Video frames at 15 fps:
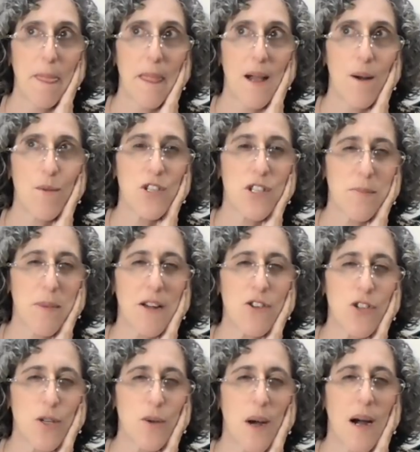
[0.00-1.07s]
which is about
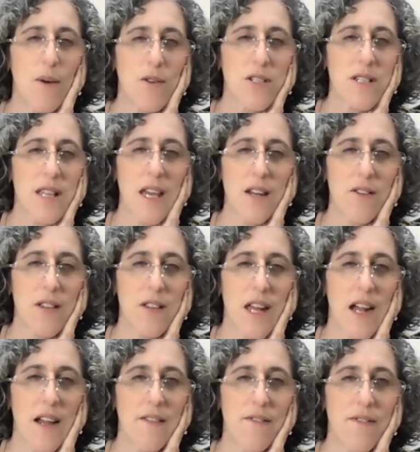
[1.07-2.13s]
2 hours later than
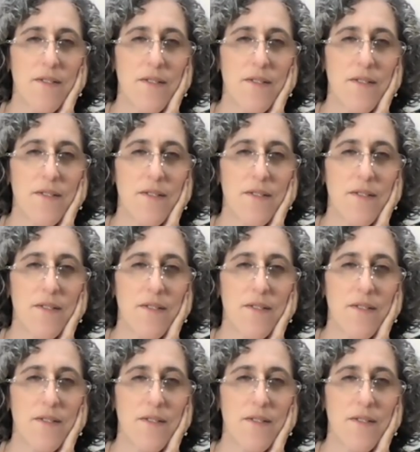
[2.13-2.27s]
I've